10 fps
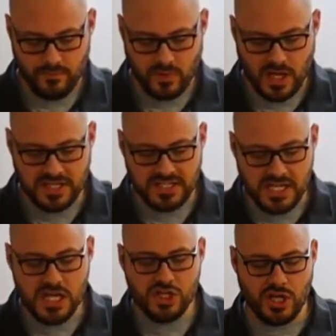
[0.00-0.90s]
A
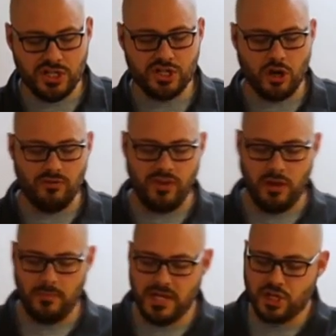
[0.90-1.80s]
seed shall serve
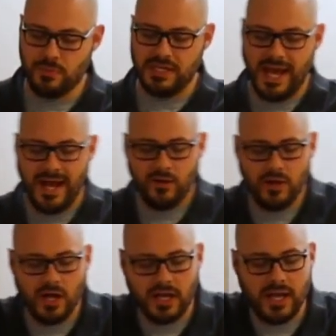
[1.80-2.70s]
him. It shall be
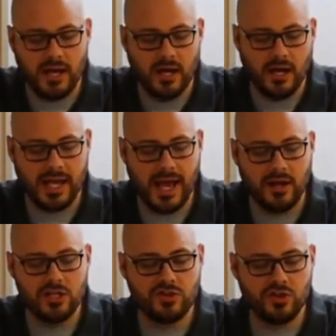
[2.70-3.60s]
counted, uh,
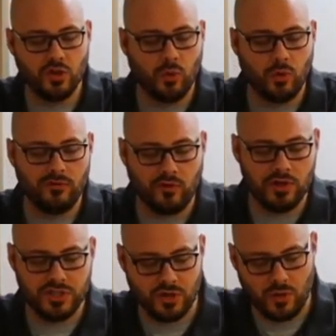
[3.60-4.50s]
accounted to the Lord for a
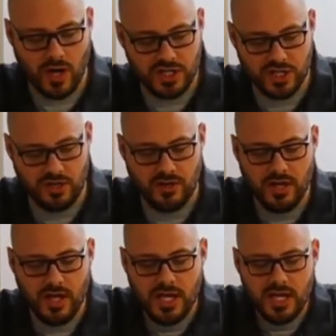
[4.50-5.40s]
generation.
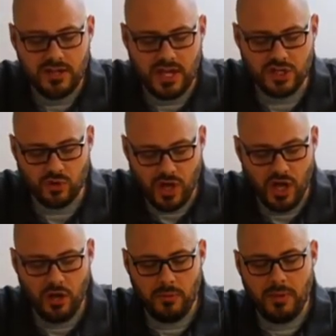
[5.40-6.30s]
They shall
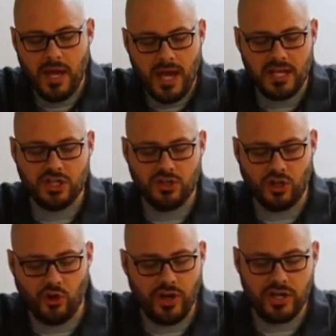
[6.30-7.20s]
come and shall
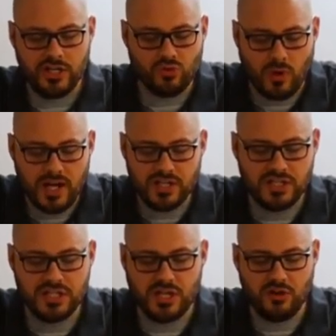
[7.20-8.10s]
declare his
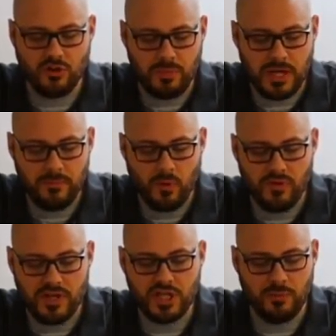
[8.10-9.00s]
righteousness unto the people
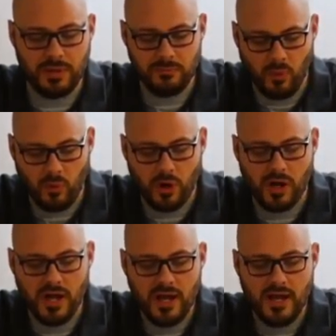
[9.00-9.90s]
that shall be born,
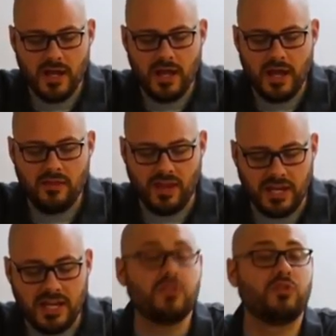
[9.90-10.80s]
that
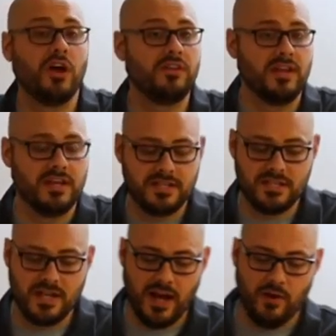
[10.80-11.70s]
he hath done this.
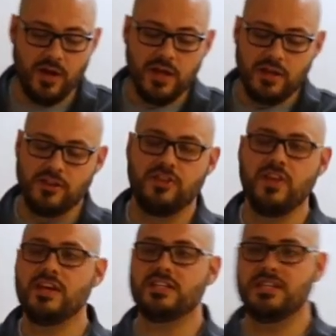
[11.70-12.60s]
Now,
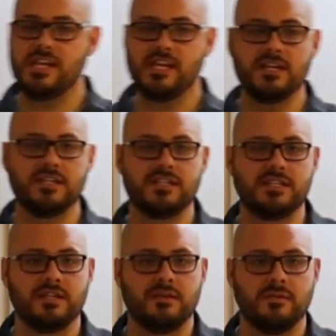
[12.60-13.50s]
this
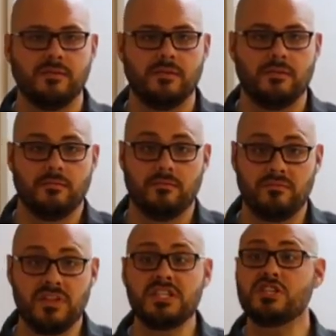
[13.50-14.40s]
is,
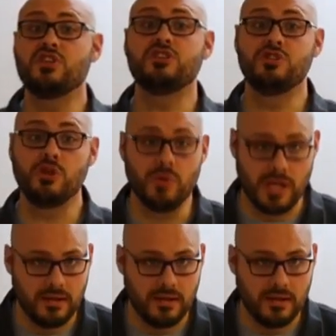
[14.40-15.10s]
this is the duty